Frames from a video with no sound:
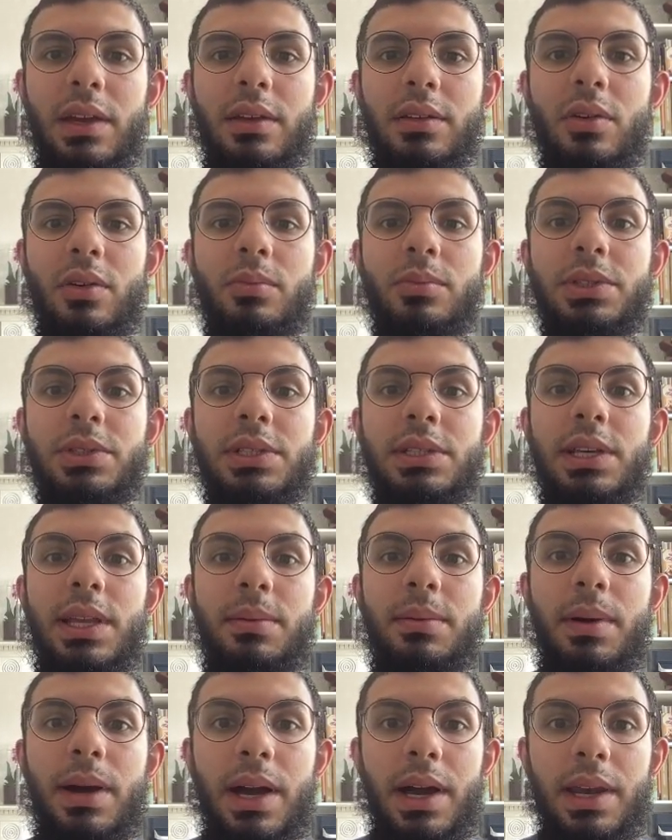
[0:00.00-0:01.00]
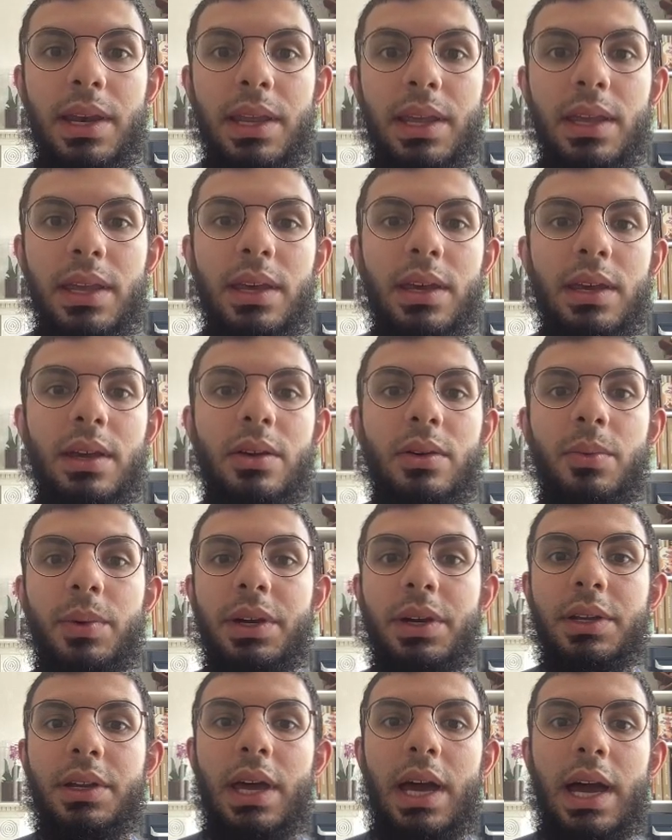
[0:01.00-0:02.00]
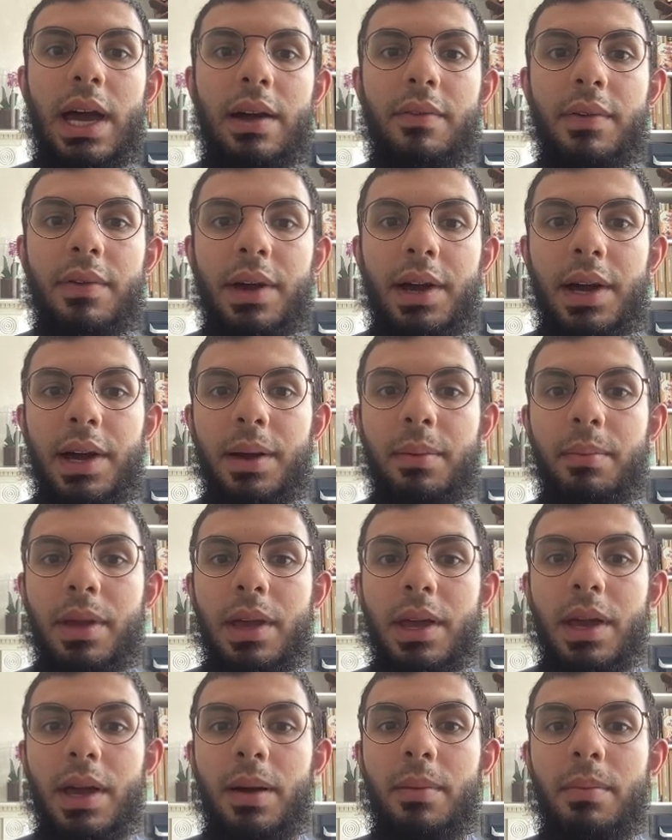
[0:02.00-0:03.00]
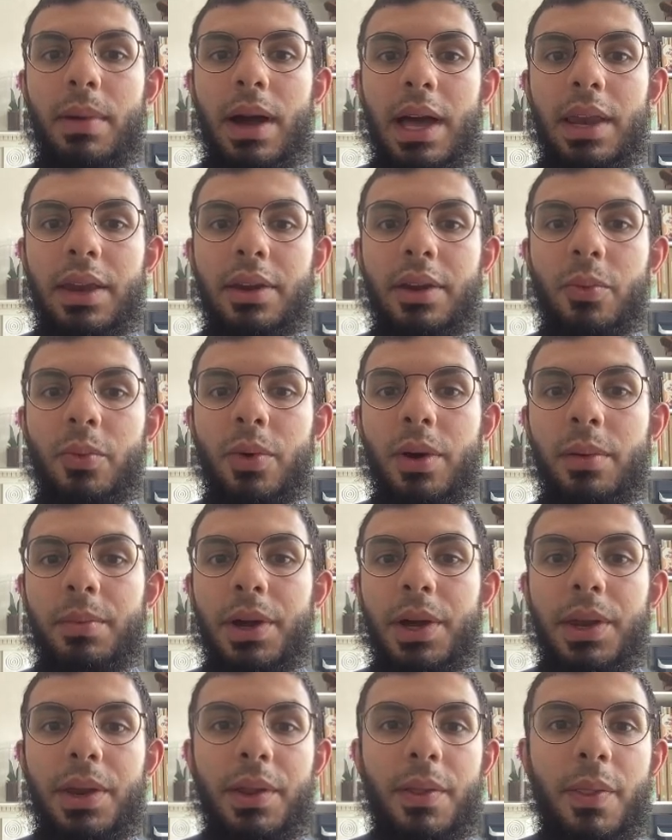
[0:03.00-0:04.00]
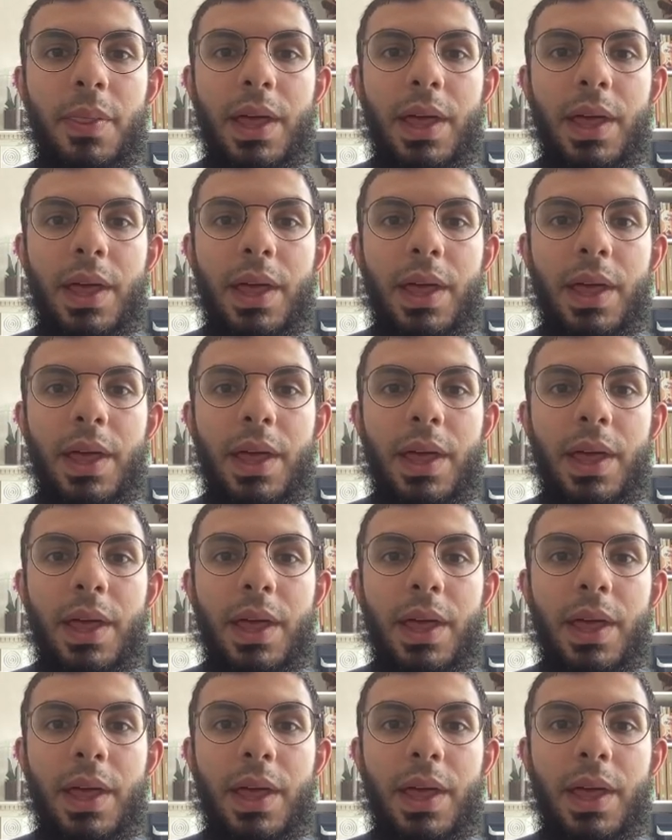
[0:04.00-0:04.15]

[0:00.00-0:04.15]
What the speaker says: So muslimani, we could have a man and a woman.